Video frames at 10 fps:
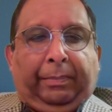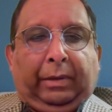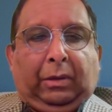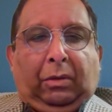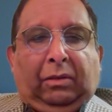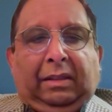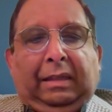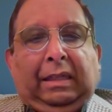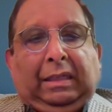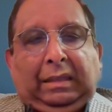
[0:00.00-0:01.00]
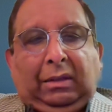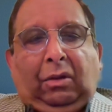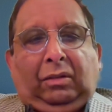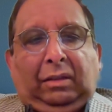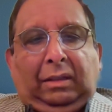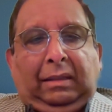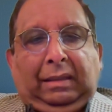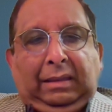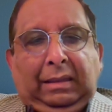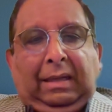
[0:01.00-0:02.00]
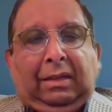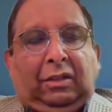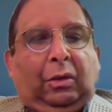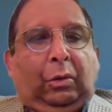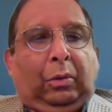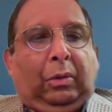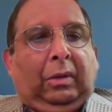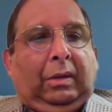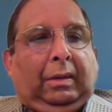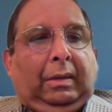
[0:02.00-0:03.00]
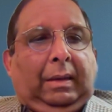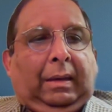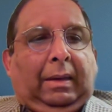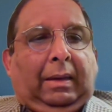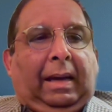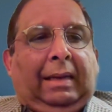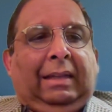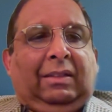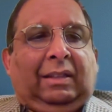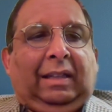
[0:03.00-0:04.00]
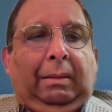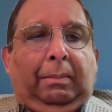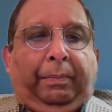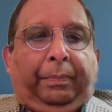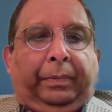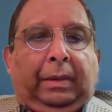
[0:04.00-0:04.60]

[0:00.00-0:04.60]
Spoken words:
Constantinescu, and his team.